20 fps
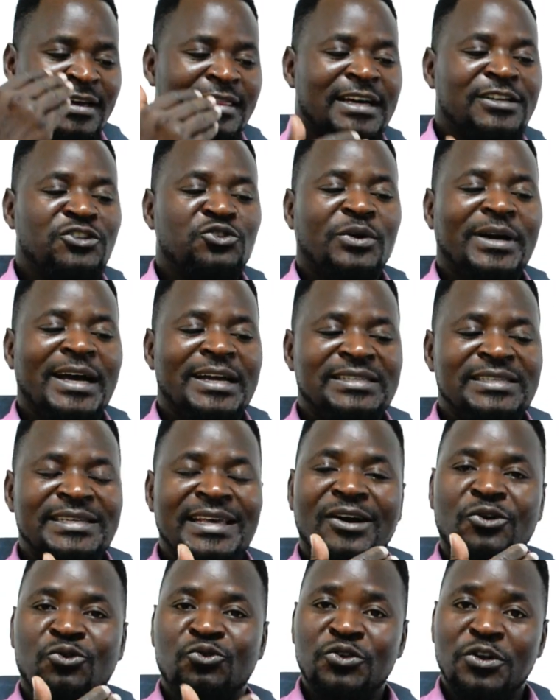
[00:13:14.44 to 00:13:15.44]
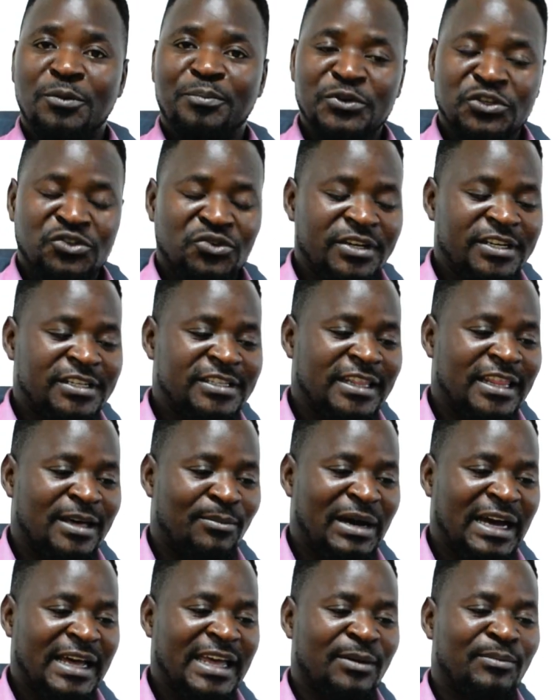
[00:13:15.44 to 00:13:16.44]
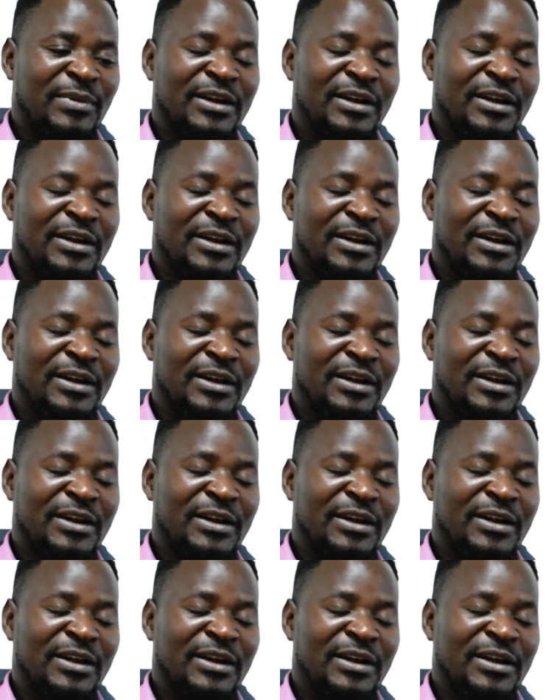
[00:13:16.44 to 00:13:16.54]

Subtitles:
that you can see a good opportunity in the market,